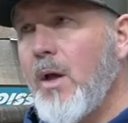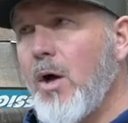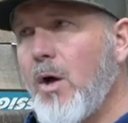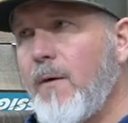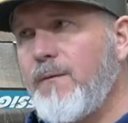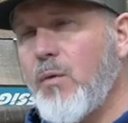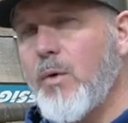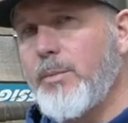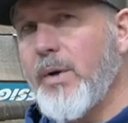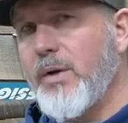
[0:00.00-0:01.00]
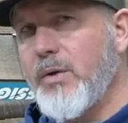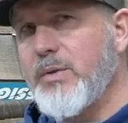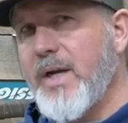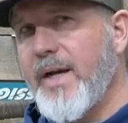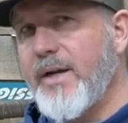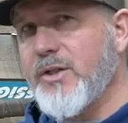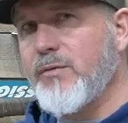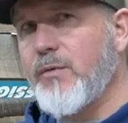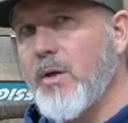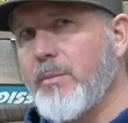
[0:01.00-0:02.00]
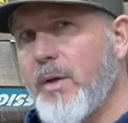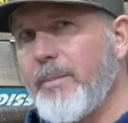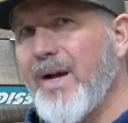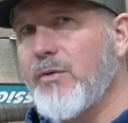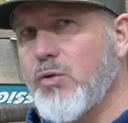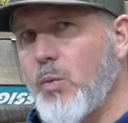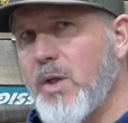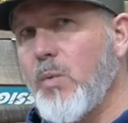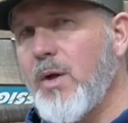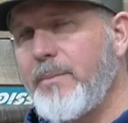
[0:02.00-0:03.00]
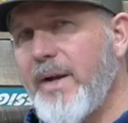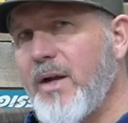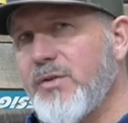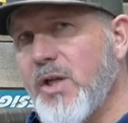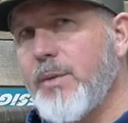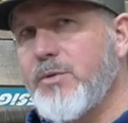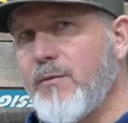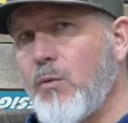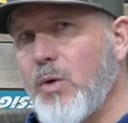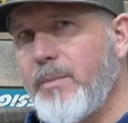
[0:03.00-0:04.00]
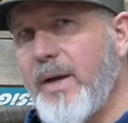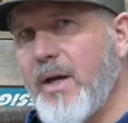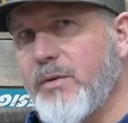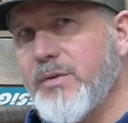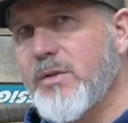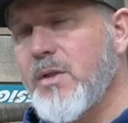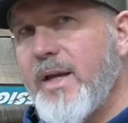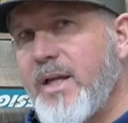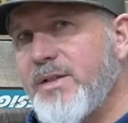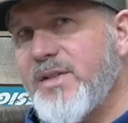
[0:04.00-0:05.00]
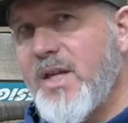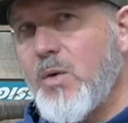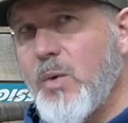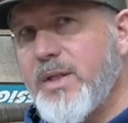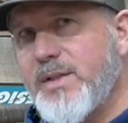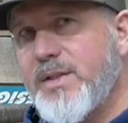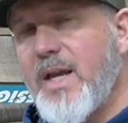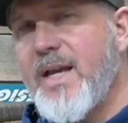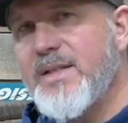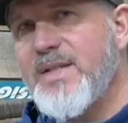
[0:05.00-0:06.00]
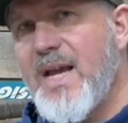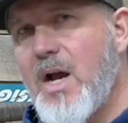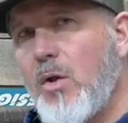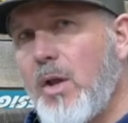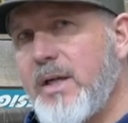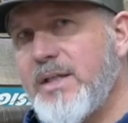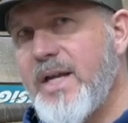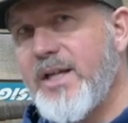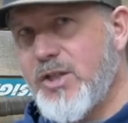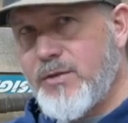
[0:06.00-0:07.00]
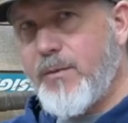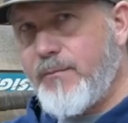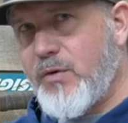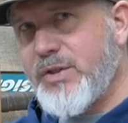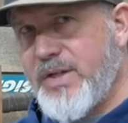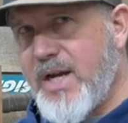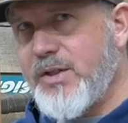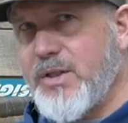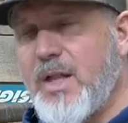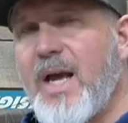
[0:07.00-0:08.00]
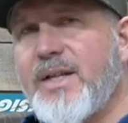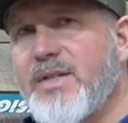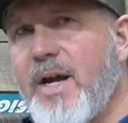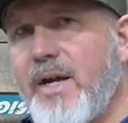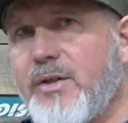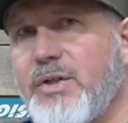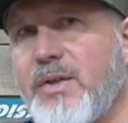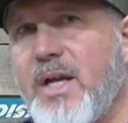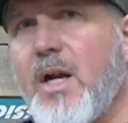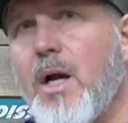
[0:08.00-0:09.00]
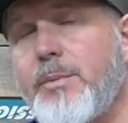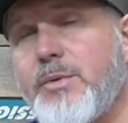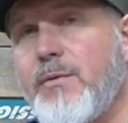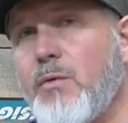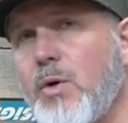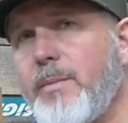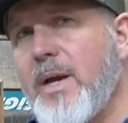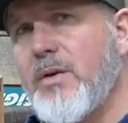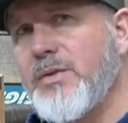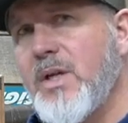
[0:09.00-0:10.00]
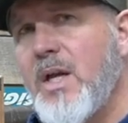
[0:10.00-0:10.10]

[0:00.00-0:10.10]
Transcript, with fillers: all four Bronco tires from about 21 pounds up to 40 pounds in sequence and see how long it takes us from first tire to last tire to get up to 40 pounds.